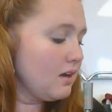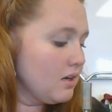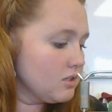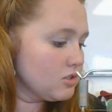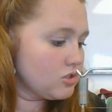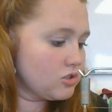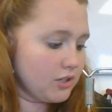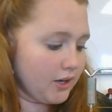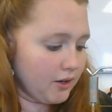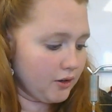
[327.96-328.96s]

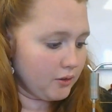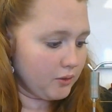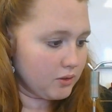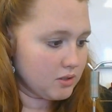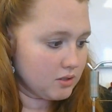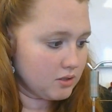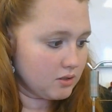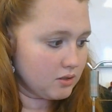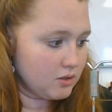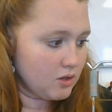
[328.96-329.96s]
So
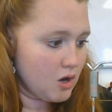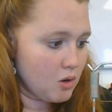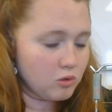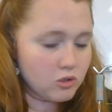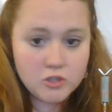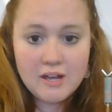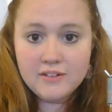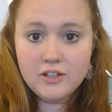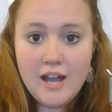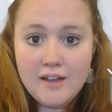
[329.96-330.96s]
once you have
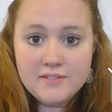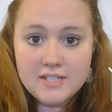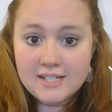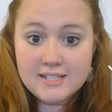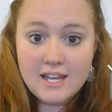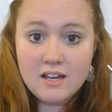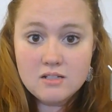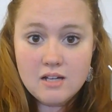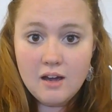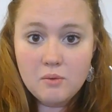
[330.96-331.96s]
it graphed in Excel,
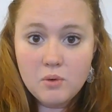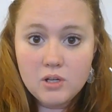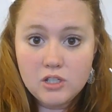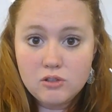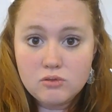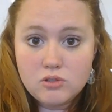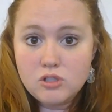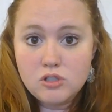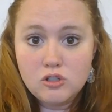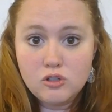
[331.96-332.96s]
I want you
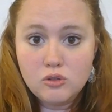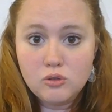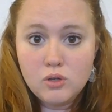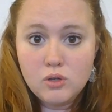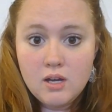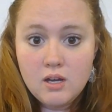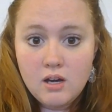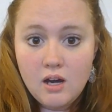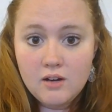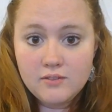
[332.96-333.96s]
to
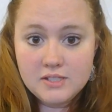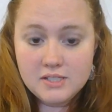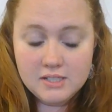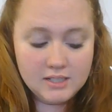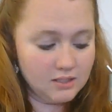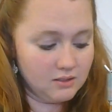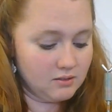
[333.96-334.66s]
obviously